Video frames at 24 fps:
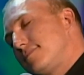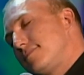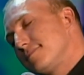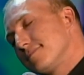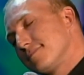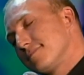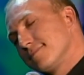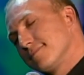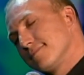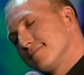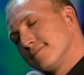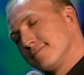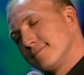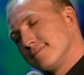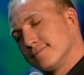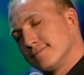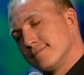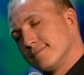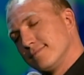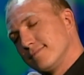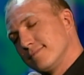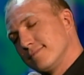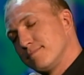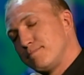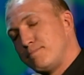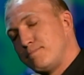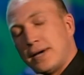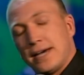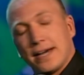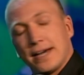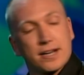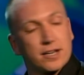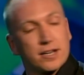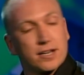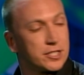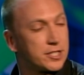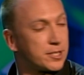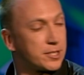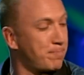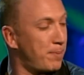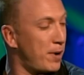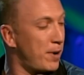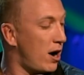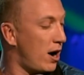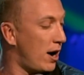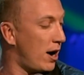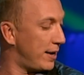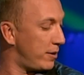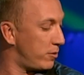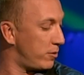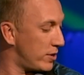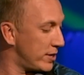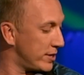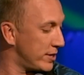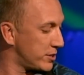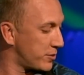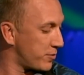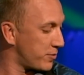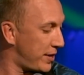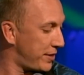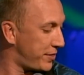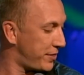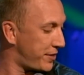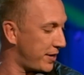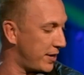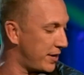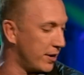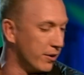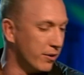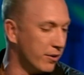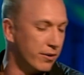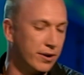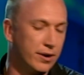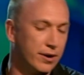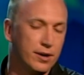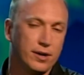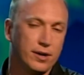Pick a spot. What is with you?